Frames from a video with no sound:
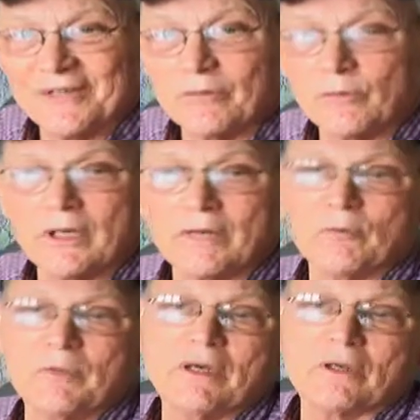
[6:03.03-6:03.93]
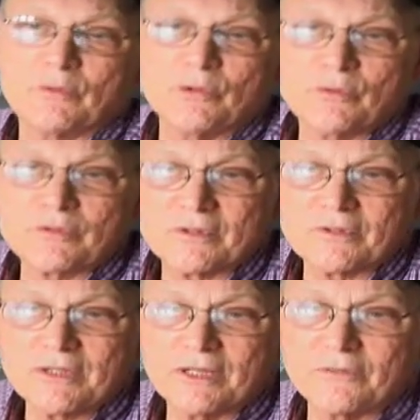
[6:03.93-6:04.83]
and we're having to be entrepreneurs
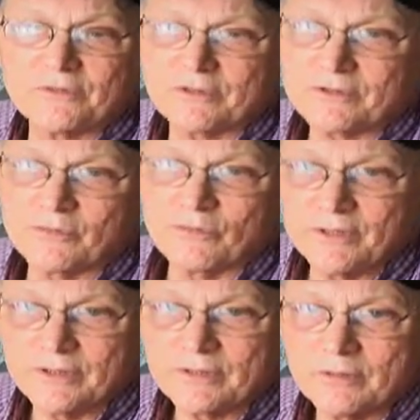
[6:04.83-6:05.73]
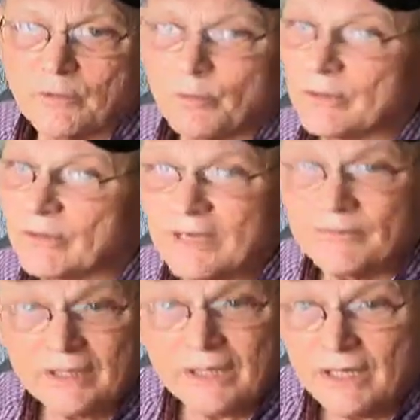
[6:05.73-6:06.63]
ourselves in some ways. But we don't have
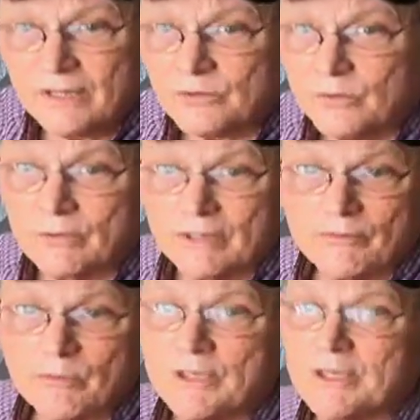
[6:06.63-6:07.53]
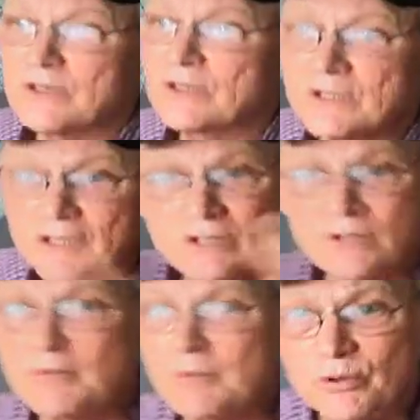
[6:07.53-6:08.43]
the cash, we don't have the money. The city
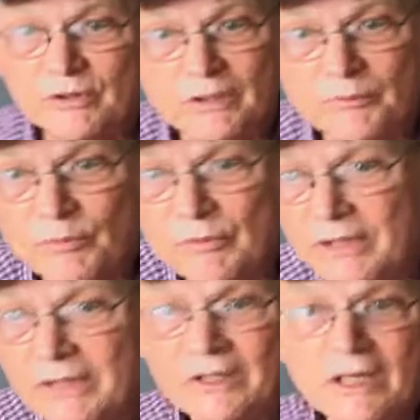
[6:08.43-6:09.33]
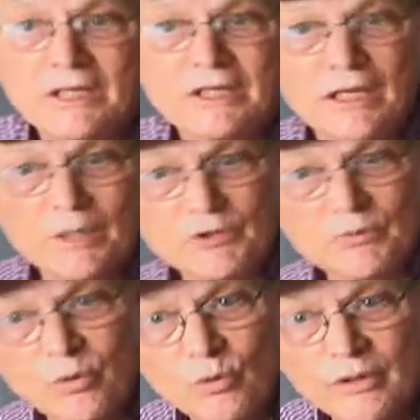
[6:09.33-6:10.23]
should be putting up the money to help
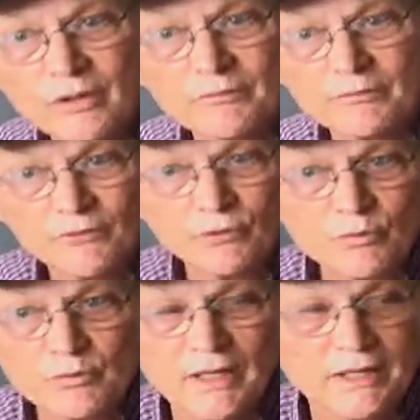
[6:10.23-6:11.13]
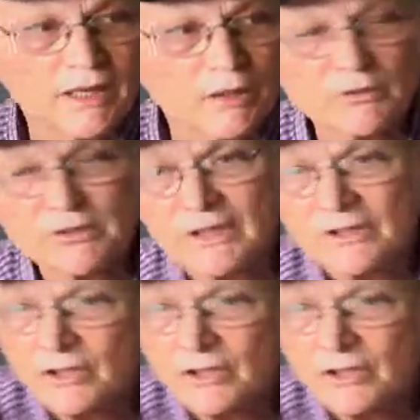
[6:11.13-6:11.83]
support groups like ours to